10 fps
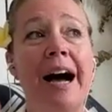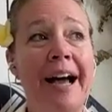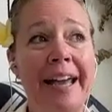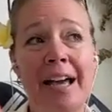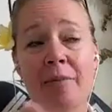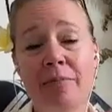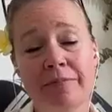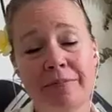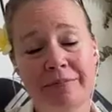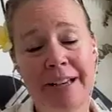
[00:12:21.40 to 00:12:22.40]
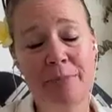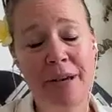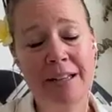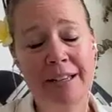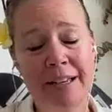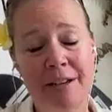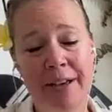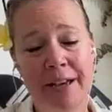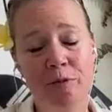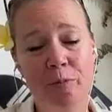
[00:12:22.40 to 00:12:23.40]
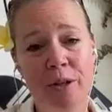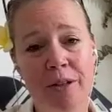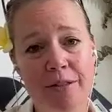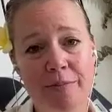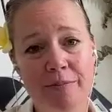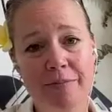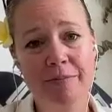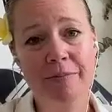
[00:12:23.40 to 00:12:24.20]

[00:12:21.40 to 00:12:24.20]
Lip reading: am admittedly a fan of books